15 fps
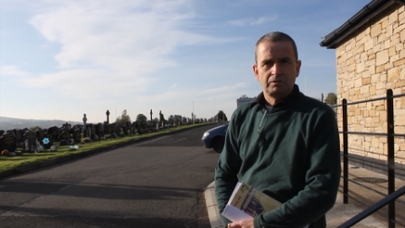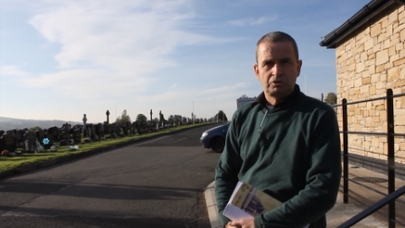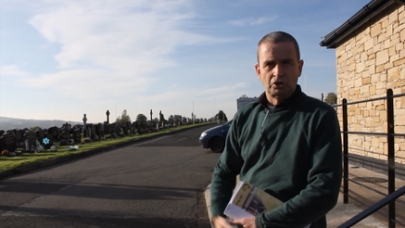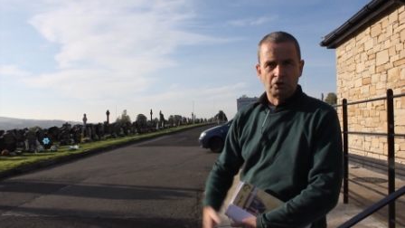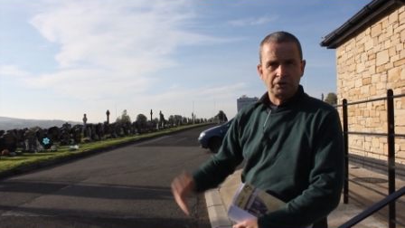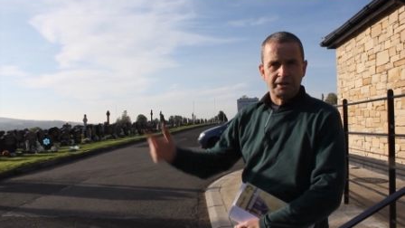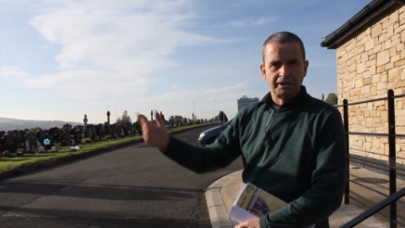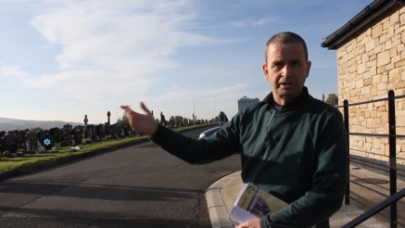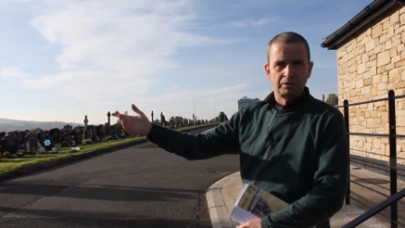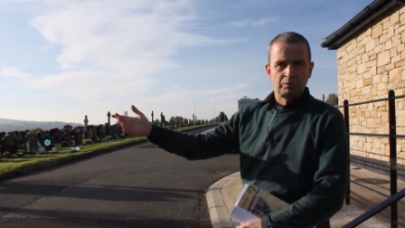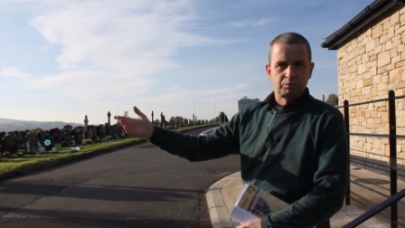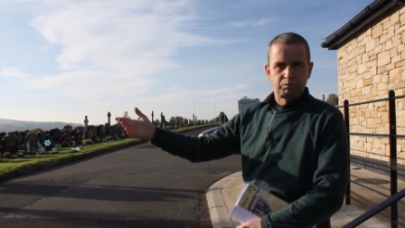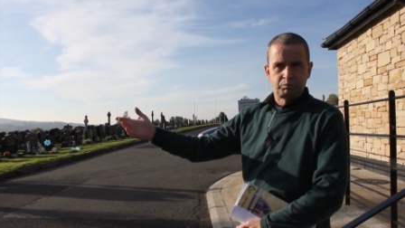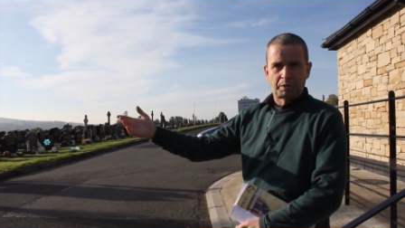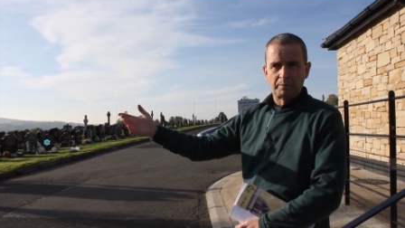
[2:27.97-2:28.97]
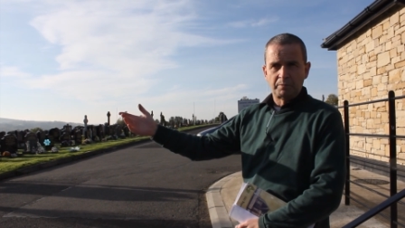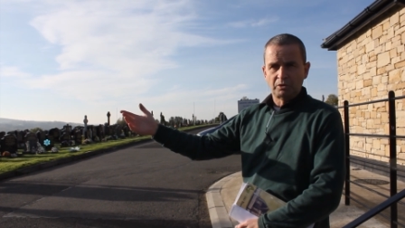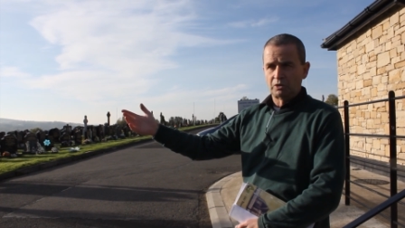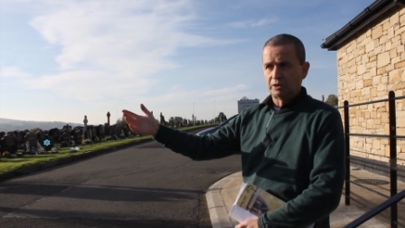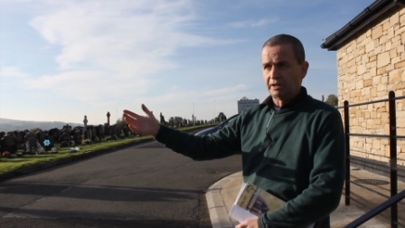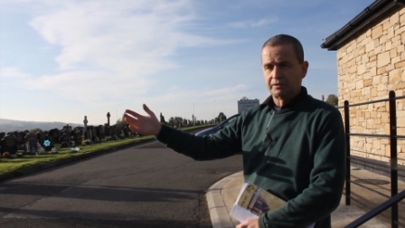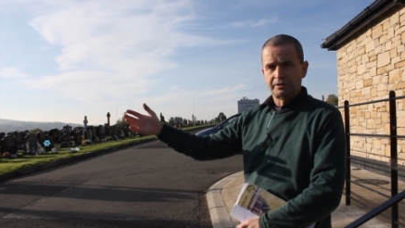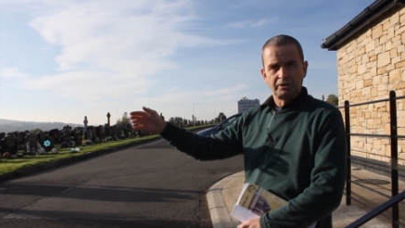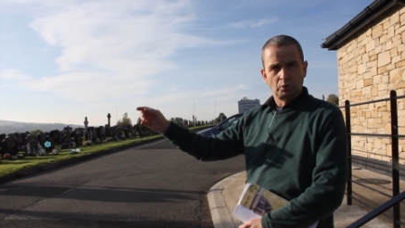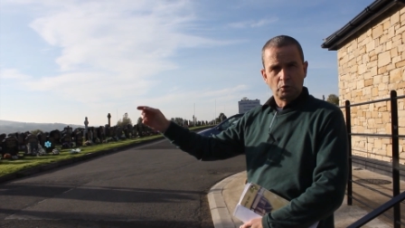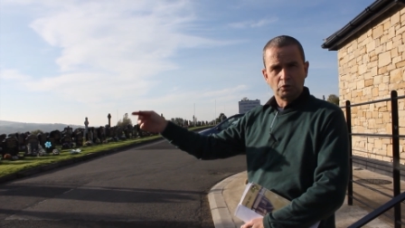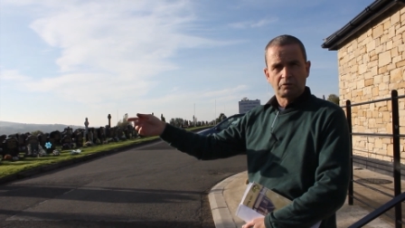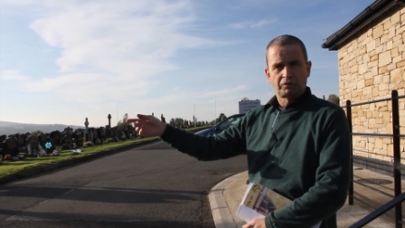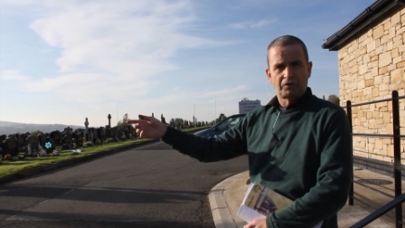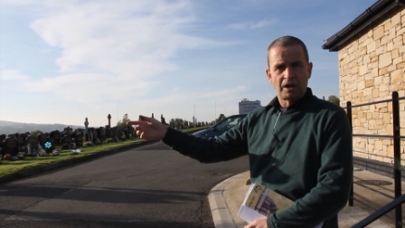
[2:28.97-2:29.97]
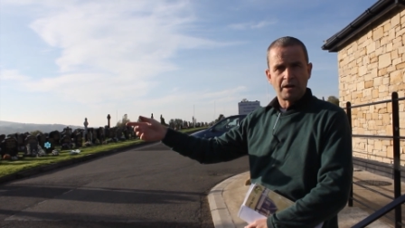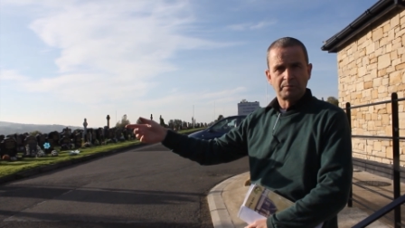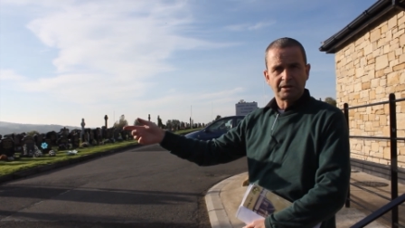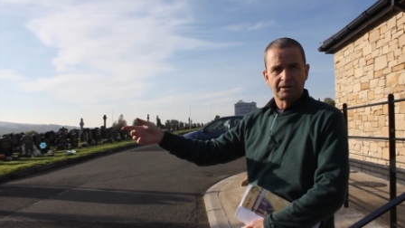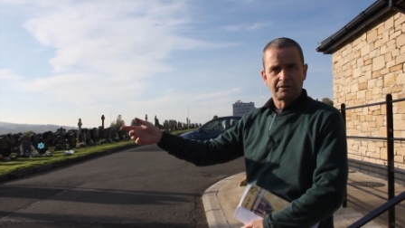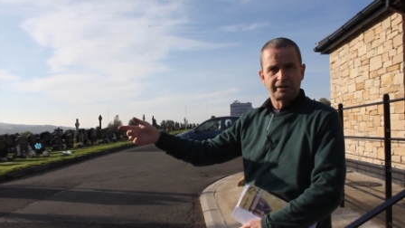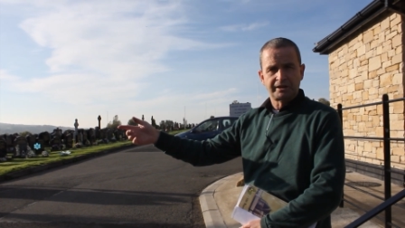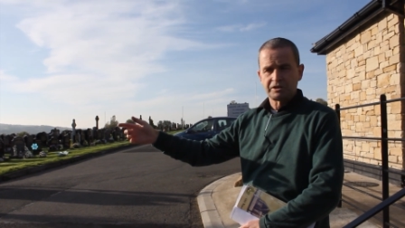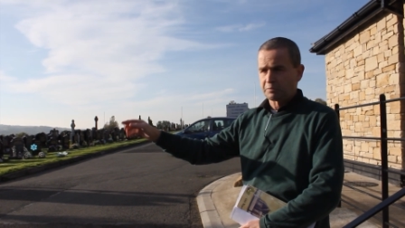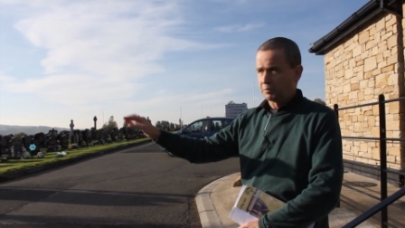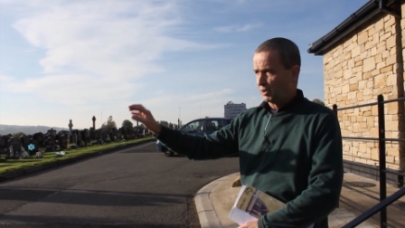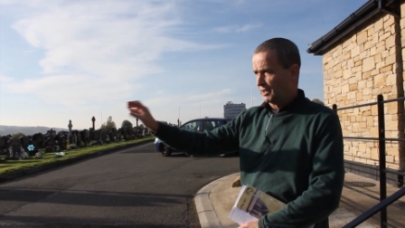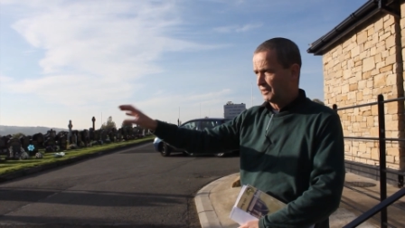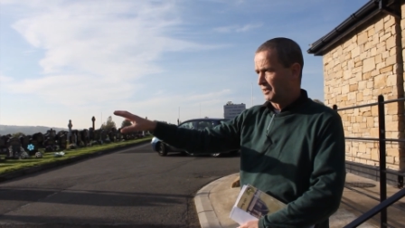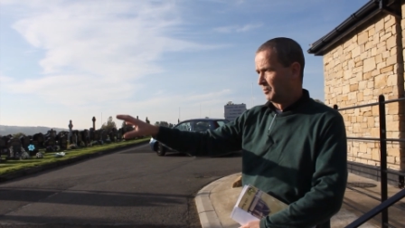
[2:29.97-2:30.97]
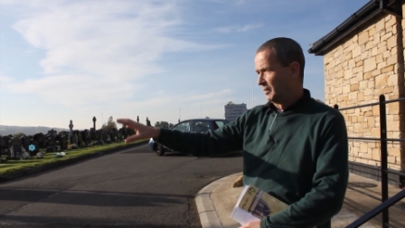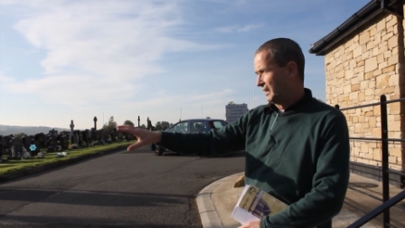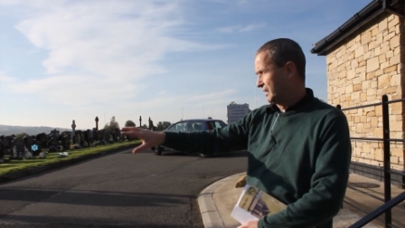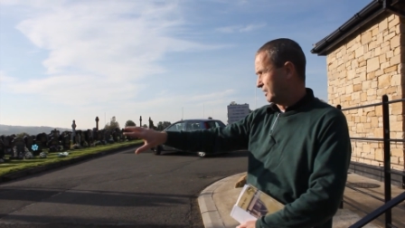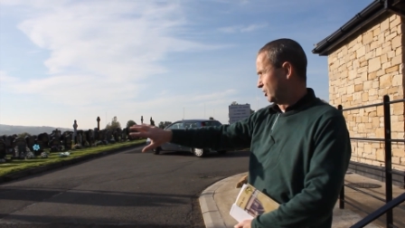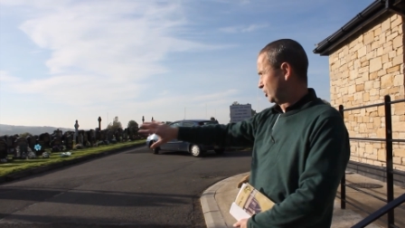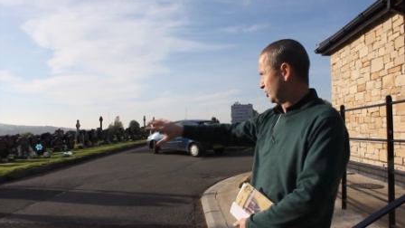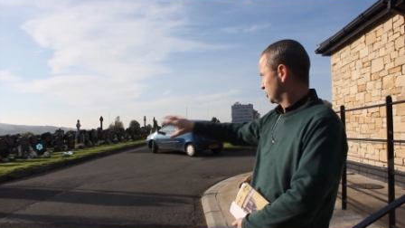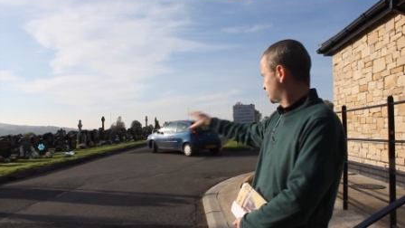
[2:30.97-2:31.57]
Down here, people going on the old family graves, but on the main now, the